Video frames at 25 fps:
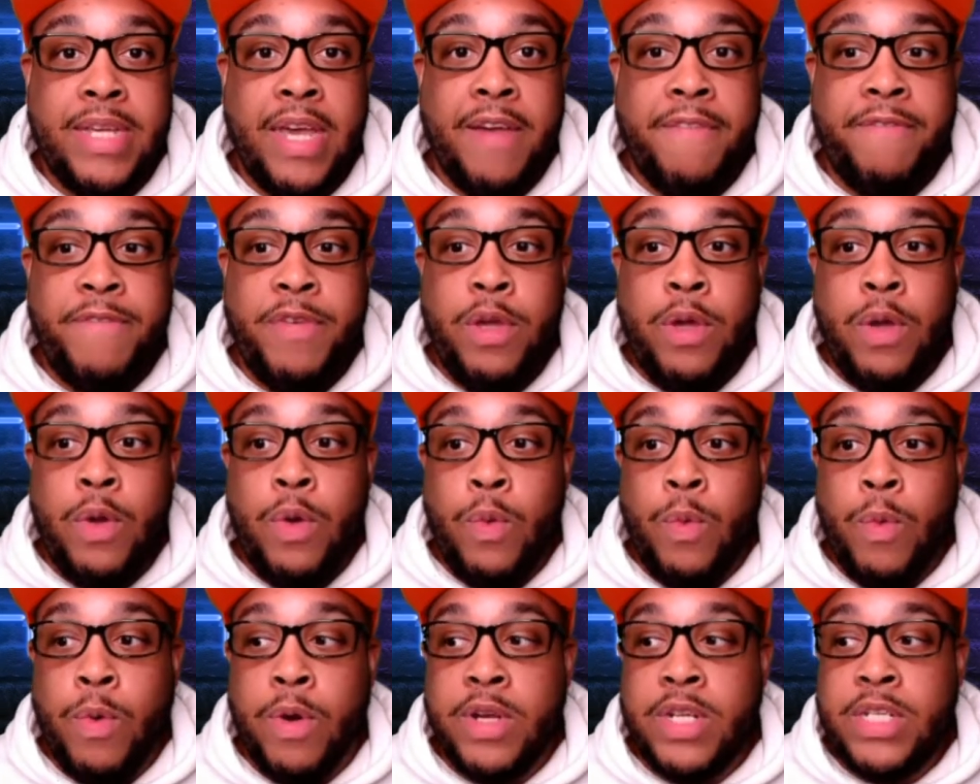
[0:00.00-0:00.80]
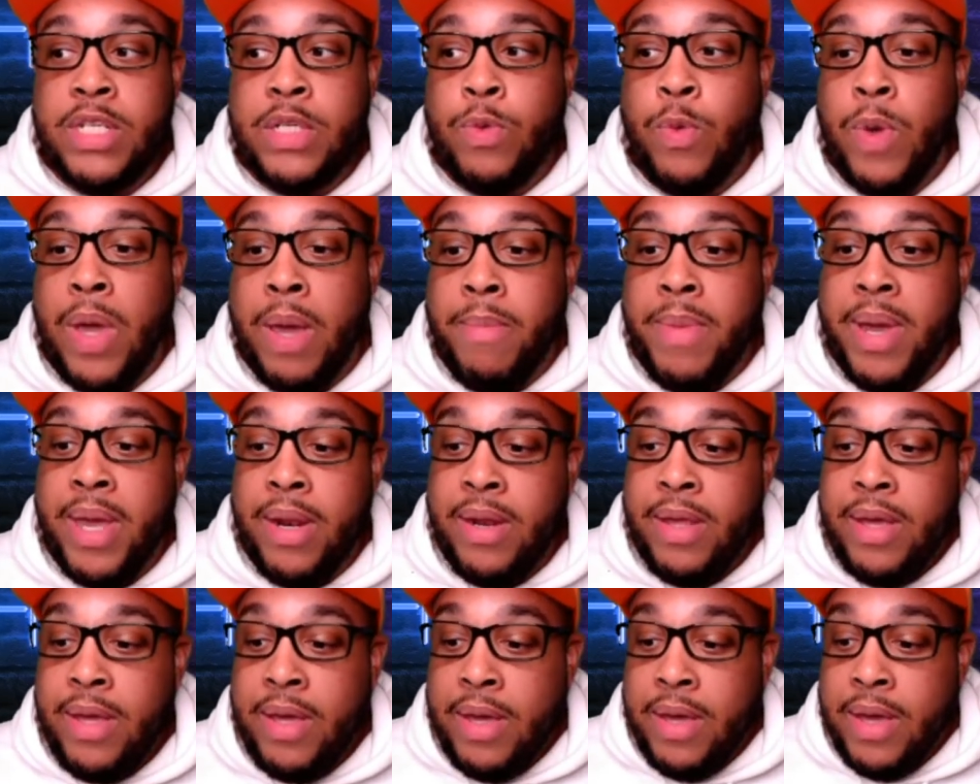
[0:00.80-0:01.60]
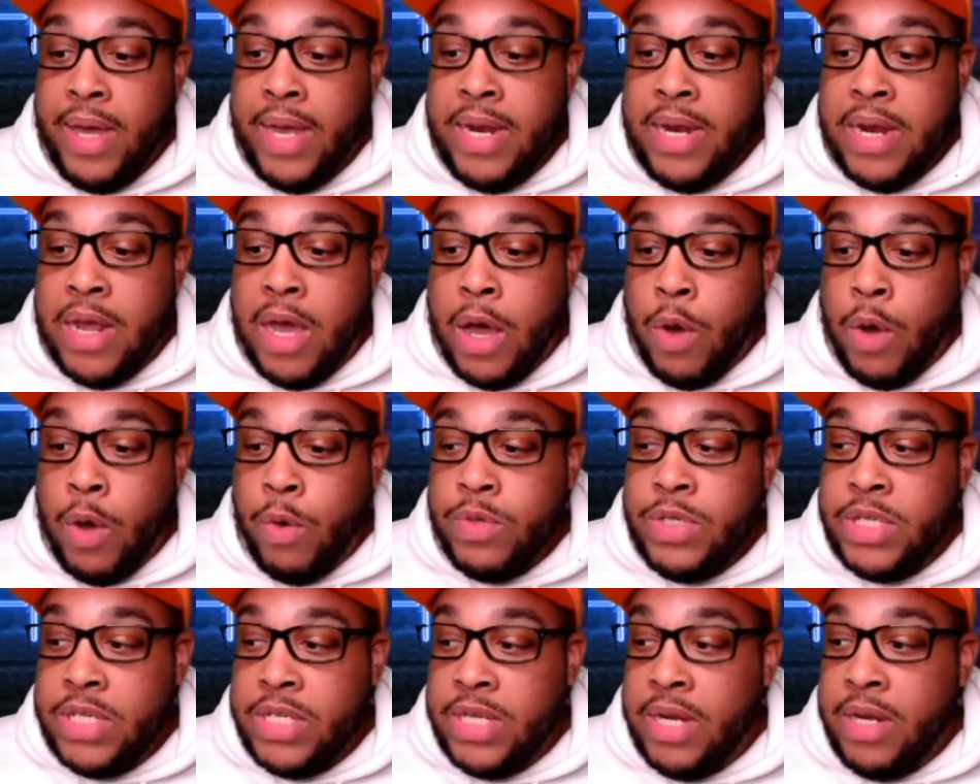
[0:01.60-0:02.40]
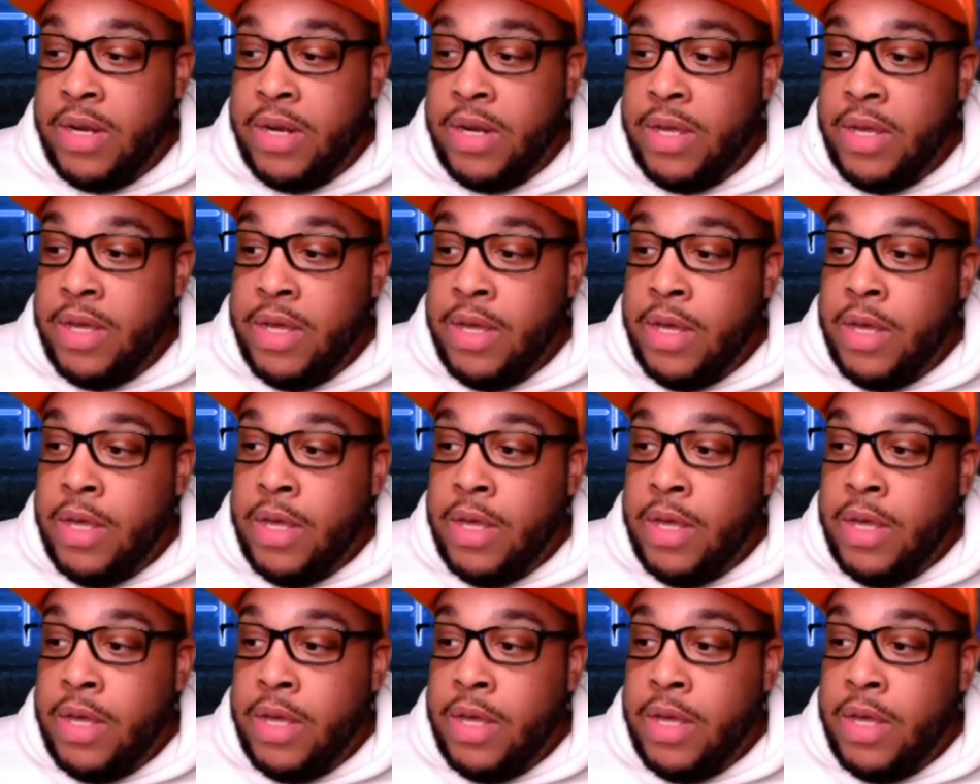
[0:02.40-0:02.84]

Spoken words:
If you were swimming in the ocean,